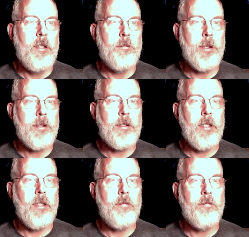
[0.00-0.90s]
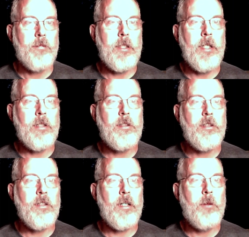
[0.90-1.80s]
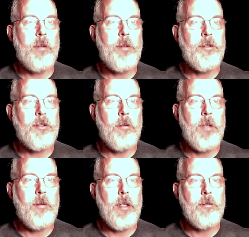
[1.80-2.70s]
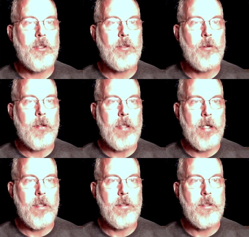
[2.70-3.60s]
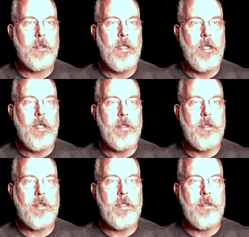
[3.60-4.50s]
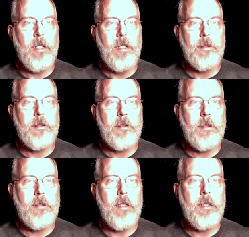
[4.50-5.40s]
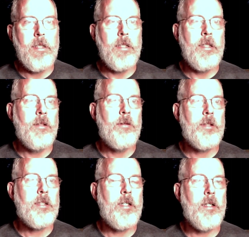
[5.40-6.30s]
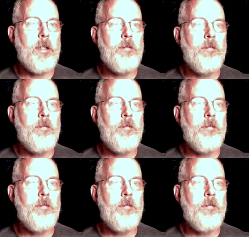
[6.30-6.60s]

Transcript: But uh, Genghis is not a whippet, so maybe I'm just throwing that in. Just, just uh, what do you call it?